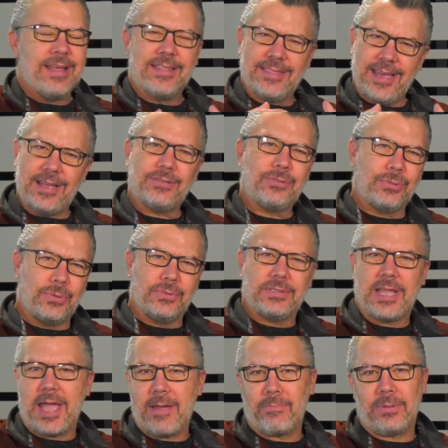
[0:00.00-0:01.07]
that's what was
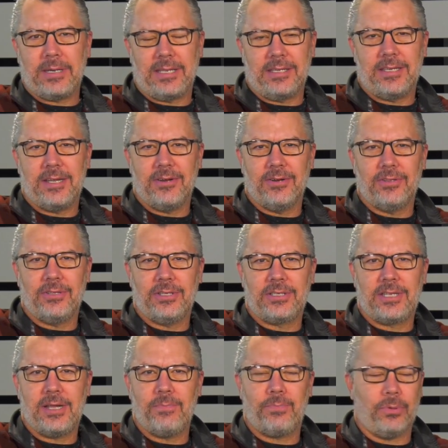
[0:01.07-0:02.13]
happening here in the
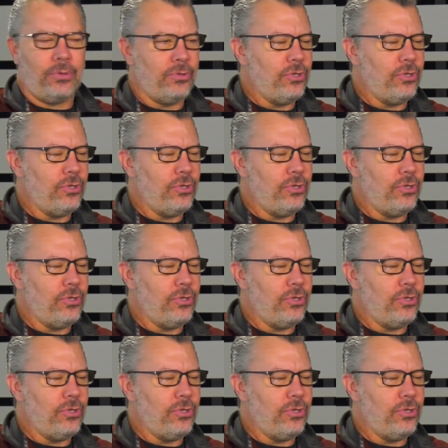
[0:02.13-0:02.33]
temple.